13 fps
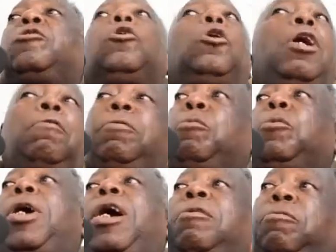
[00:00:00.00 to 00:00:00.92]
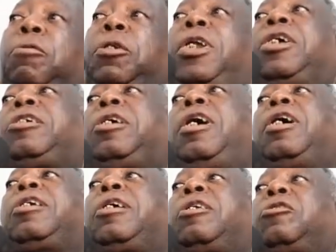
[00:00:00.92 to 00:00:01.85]
Church, everywhere, even in Nigeria,
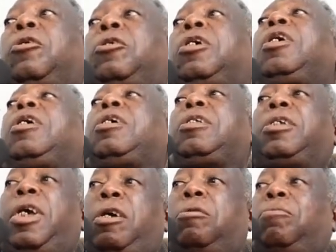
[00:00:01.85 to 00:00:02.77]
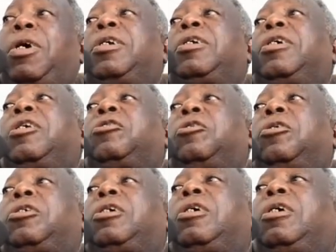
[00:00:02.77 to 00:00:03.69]
Anglican Church is the head of Anglican
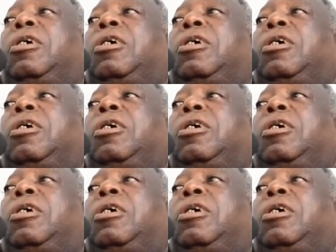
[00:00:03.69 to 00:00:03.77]
Church.